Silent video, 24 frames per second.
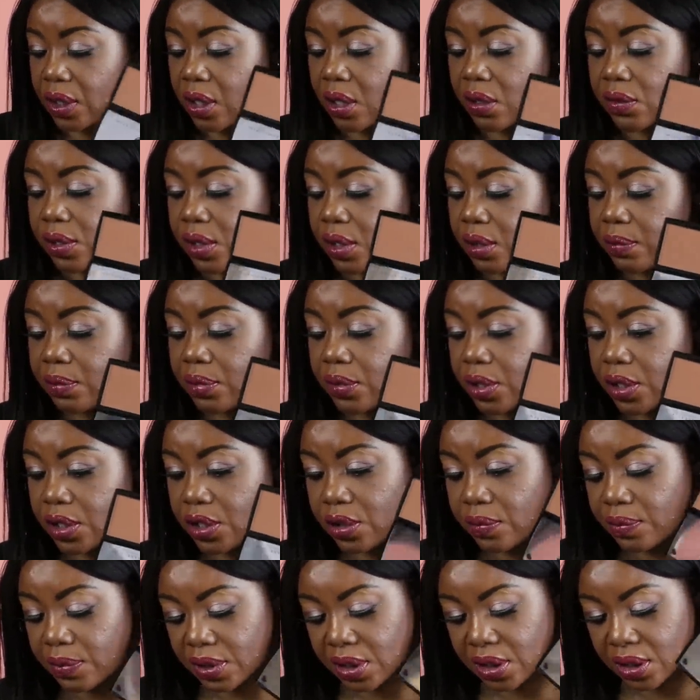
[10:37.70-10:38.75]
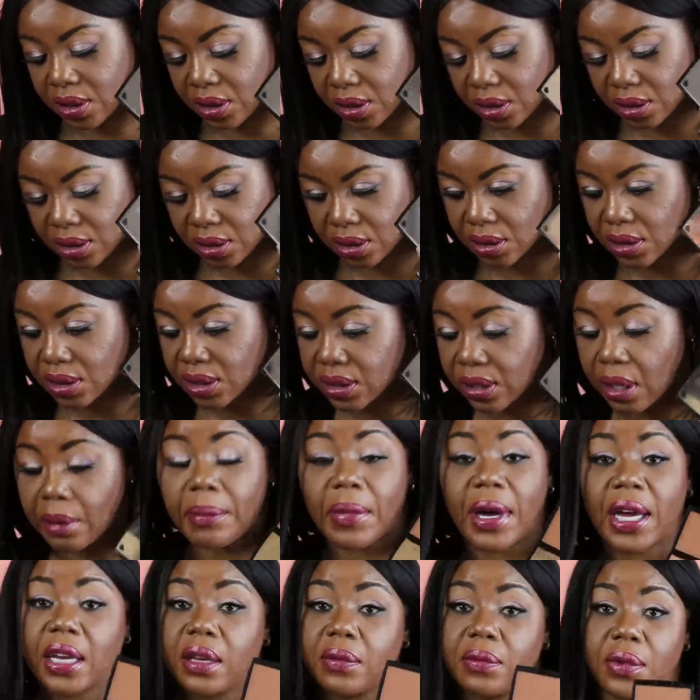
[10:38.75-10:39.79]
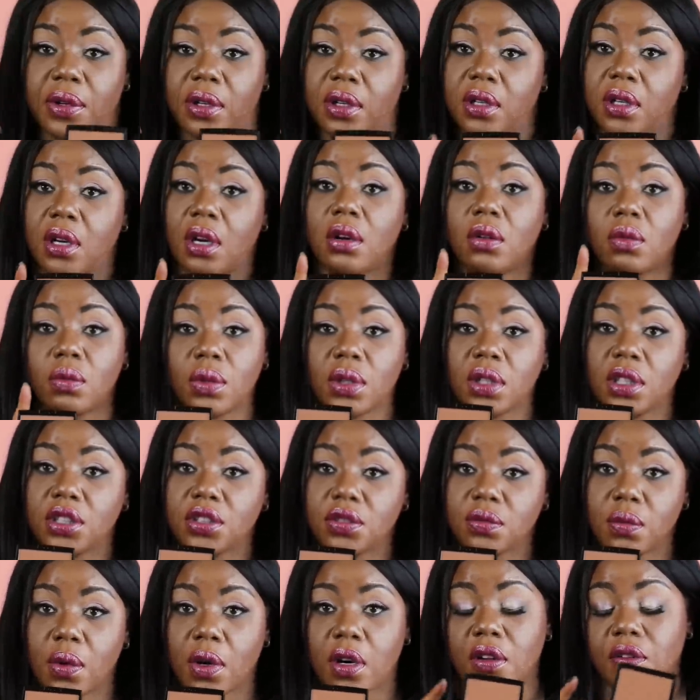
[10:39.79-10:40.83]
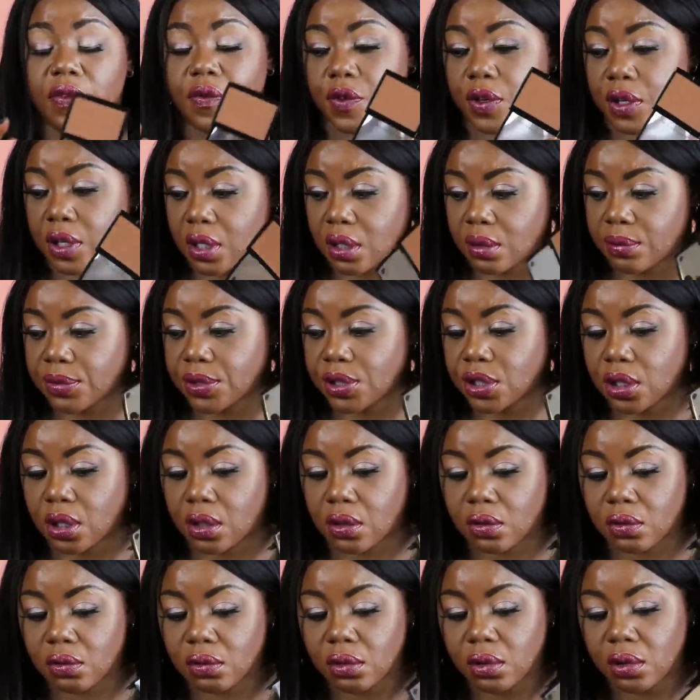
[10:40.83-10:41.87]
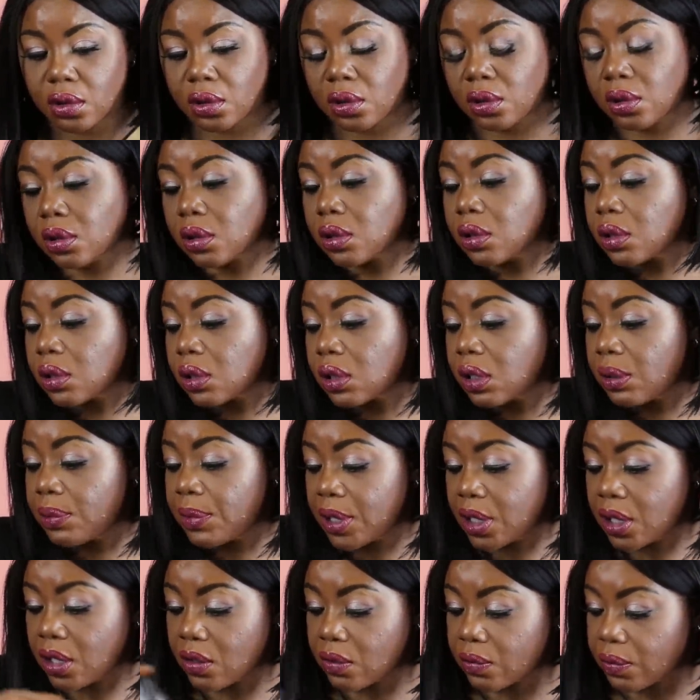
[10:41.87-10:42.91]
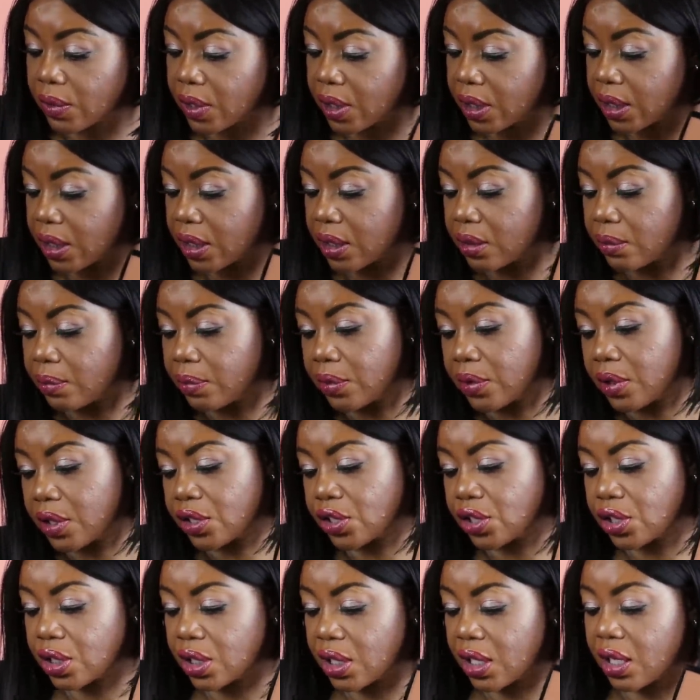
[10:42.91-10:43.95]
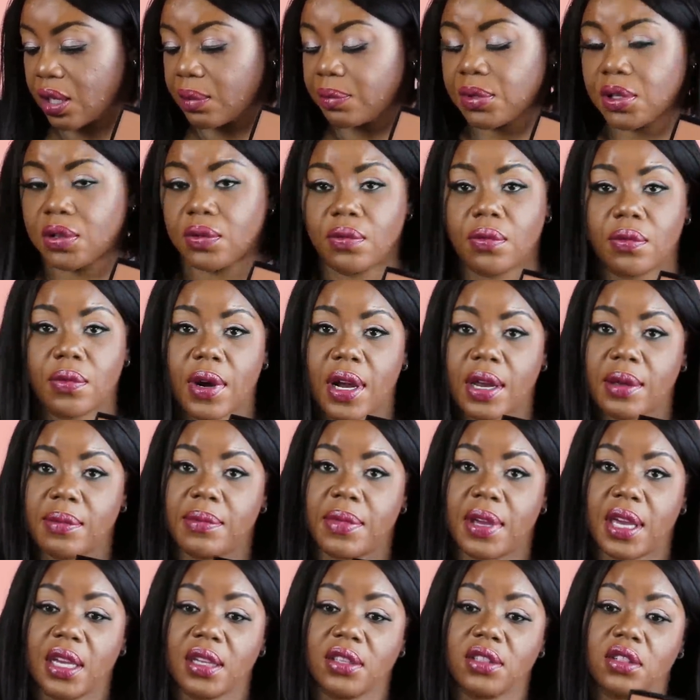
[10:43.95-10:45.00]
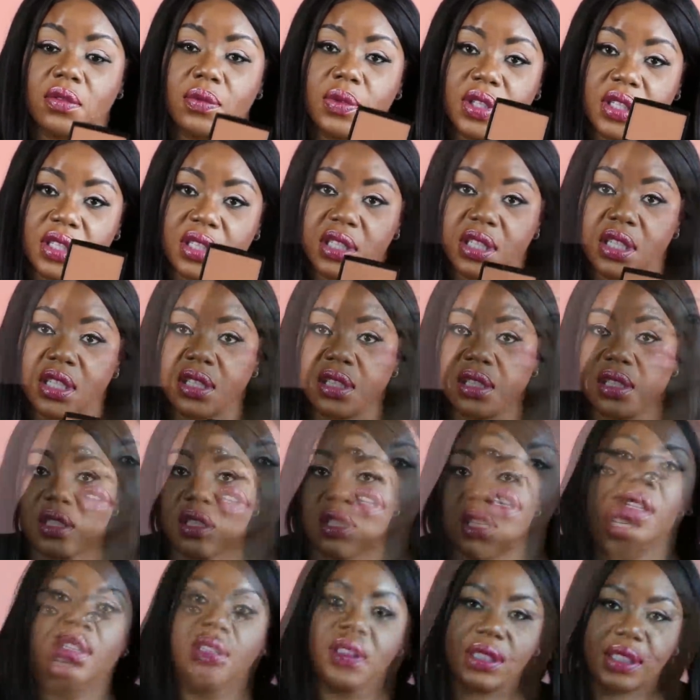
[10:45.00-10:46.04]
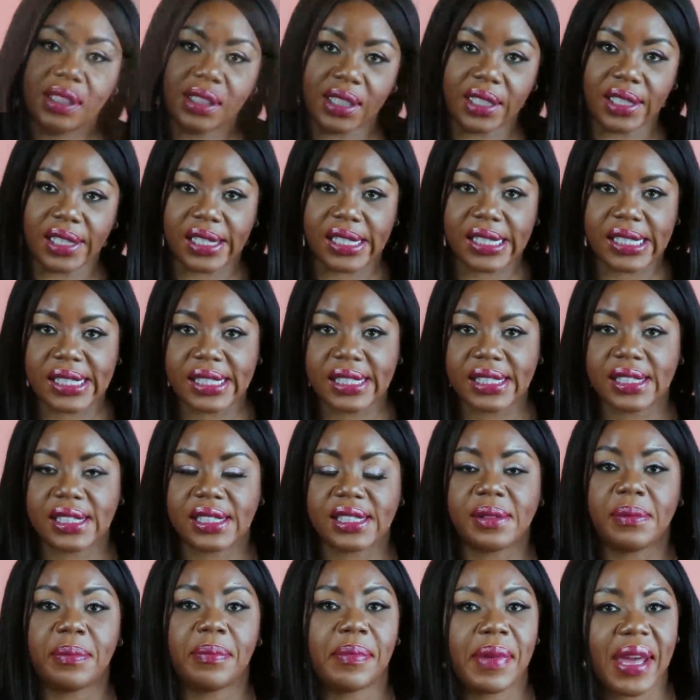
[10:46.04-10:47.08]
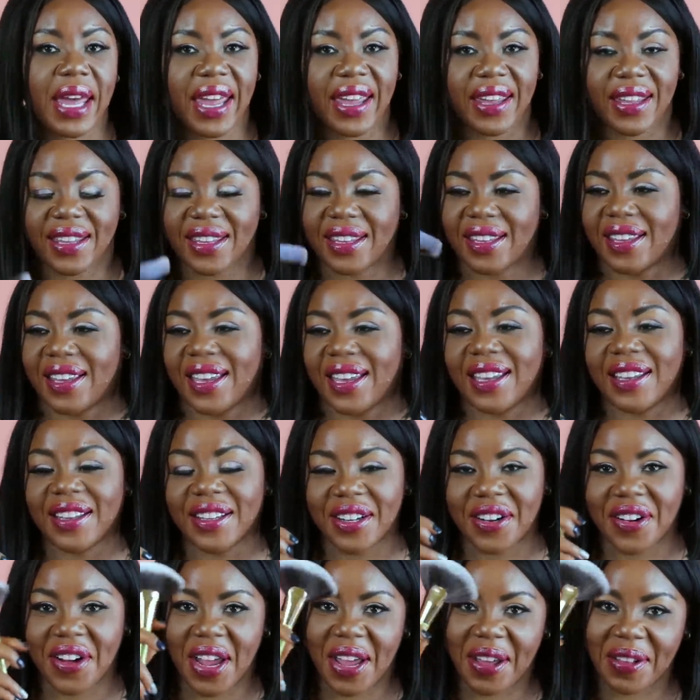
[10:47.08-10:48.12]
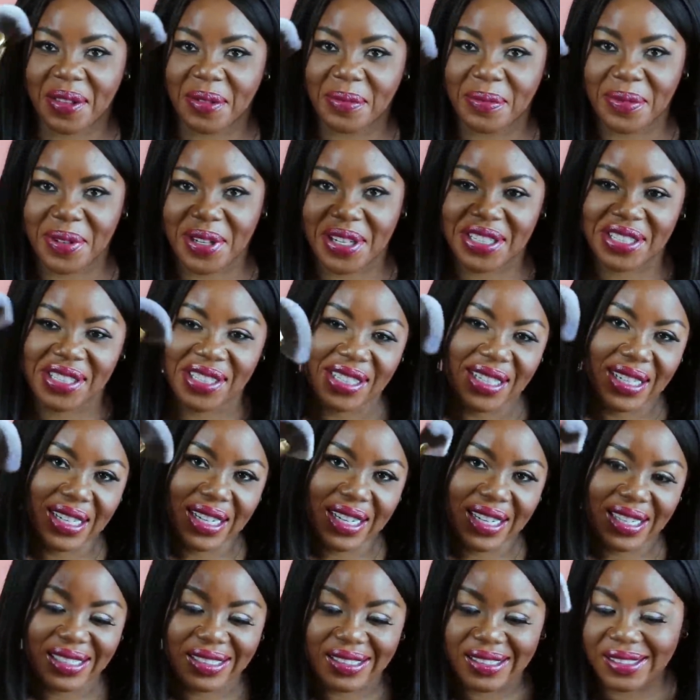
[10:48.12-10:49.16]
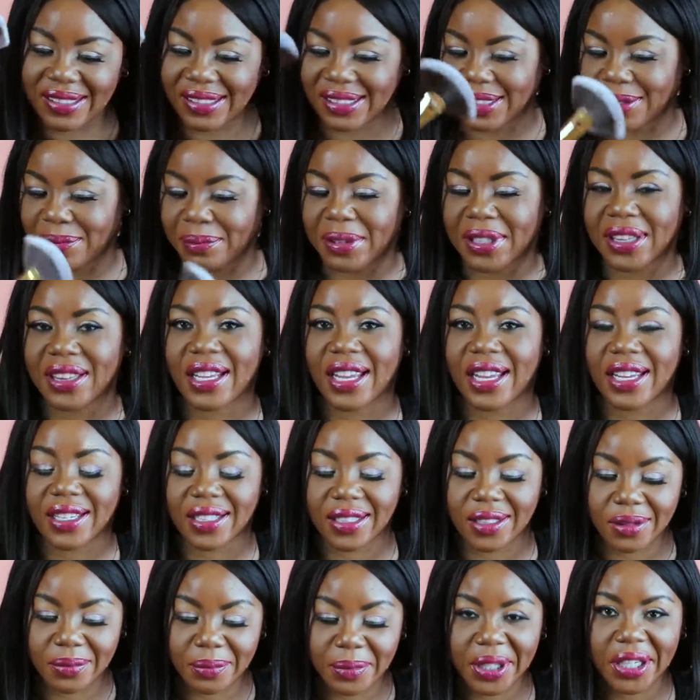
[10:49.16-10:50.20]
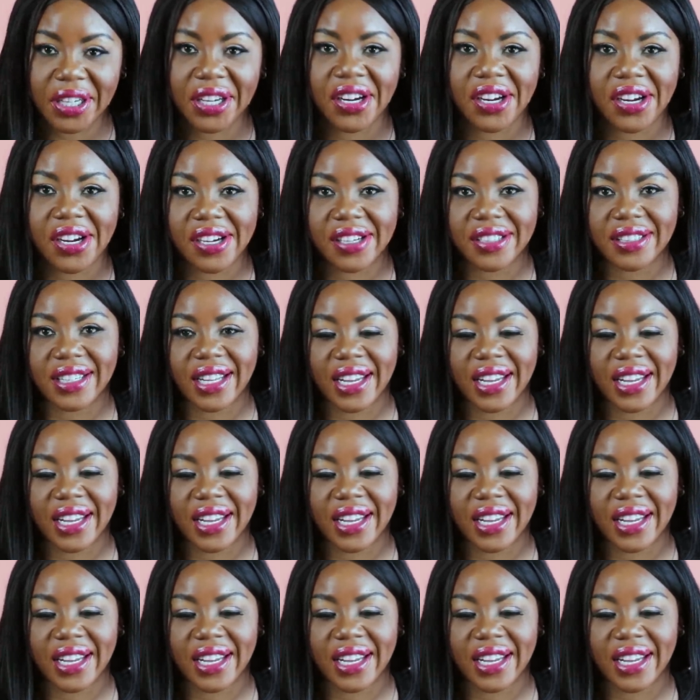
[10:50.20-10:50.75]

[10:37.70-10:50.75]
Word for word: to go get a brush because somebody want to know will it's work for them. So let me go run, get a brush, and I'll be right back to test this out. Haha, I'm back. I grabbed the brush that Desi sent me. Thank you, my girl.